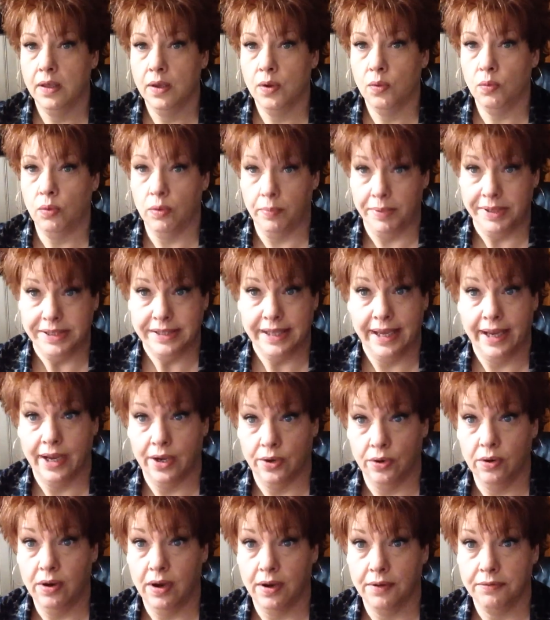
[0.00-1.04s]
will be taken
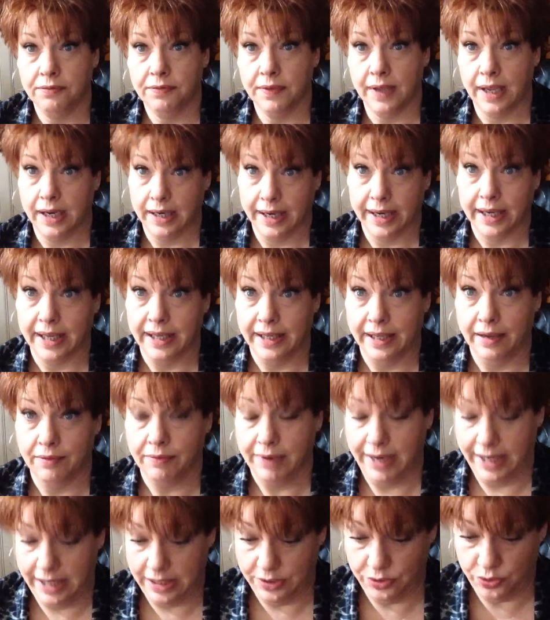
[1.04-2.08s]
off and I can get
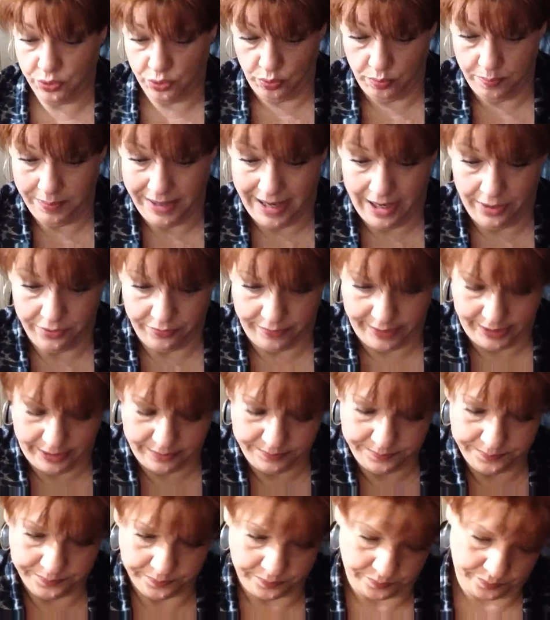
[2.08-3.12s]
right into powdering.
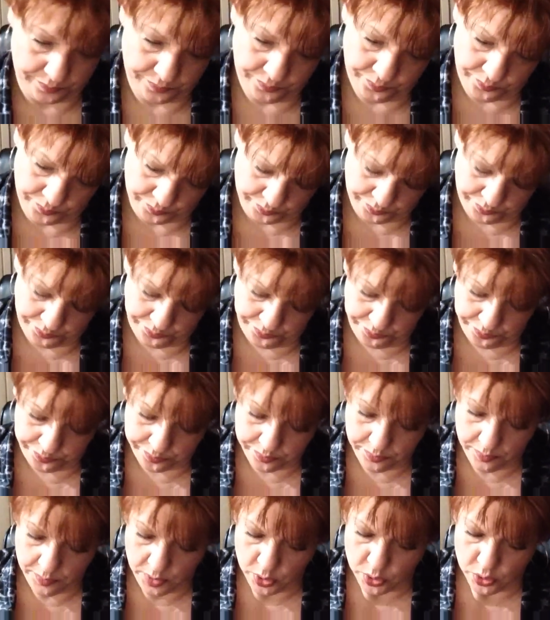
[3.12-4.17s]

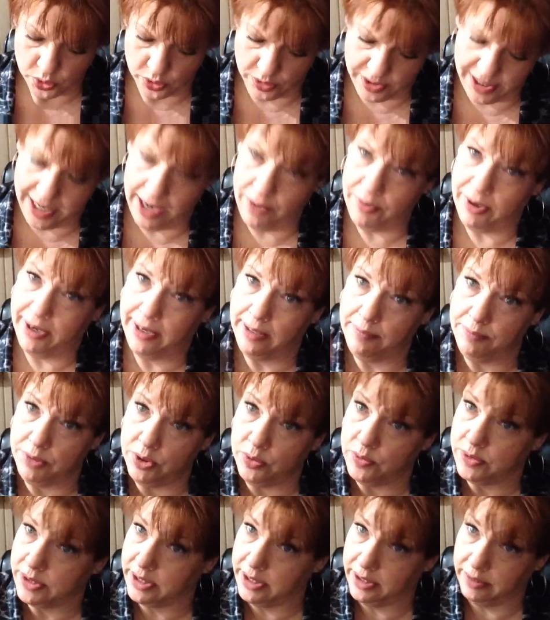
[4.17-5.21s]
So now I am
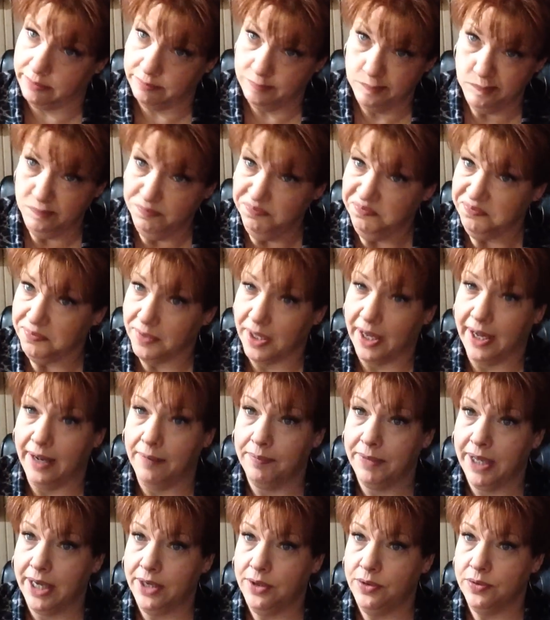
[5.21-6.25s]

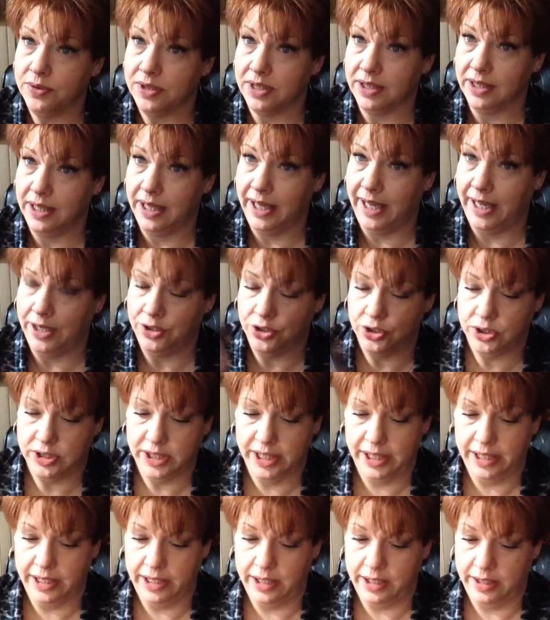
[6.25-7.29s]
not using the
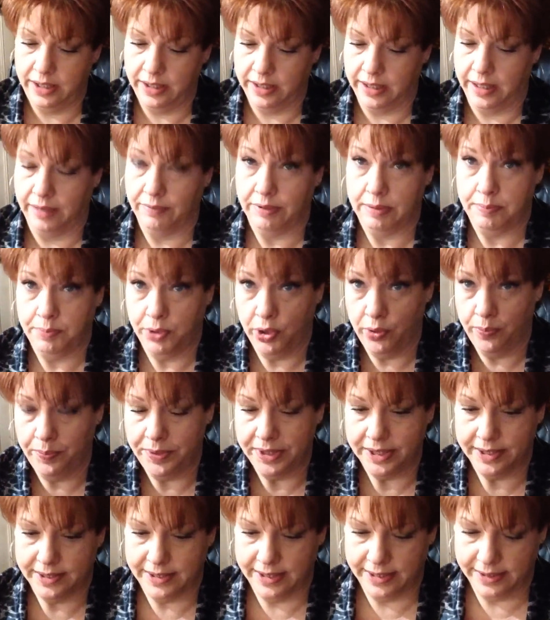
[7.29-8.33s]
HD. I
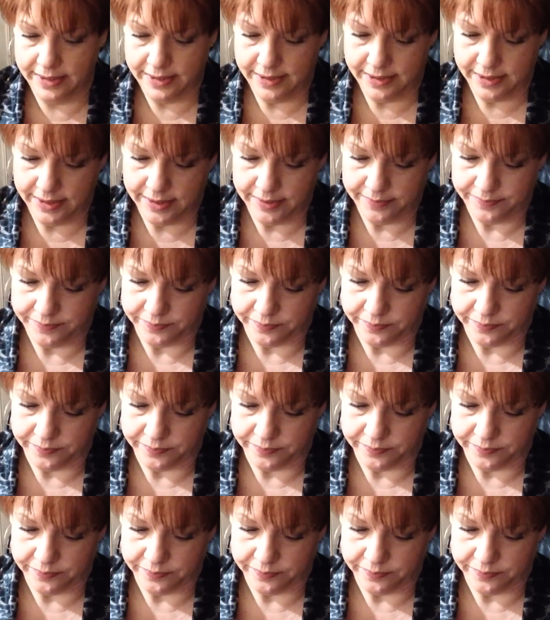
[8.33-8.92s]
repurposed this.